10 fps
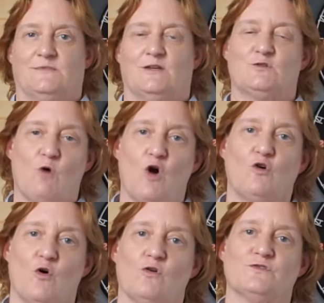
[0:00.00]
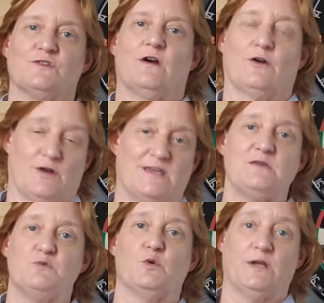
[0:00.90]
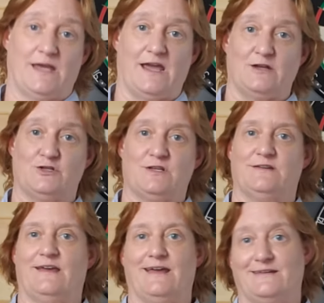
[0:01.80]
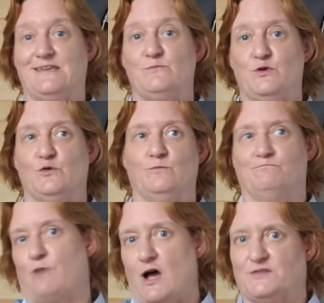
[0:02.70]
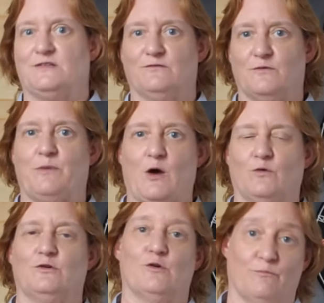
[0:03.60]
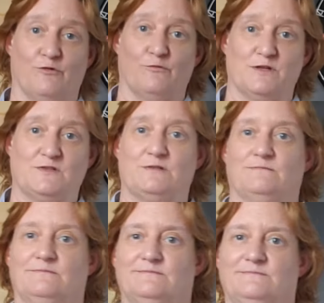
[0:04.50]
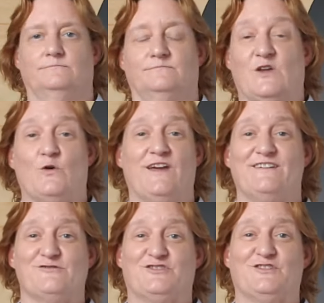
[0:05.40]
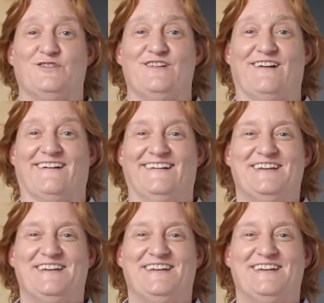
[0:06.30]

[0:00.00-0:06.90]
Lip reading: Small goals are going to keep you engaged and keep you positive about your improvements. Okay, you're still here.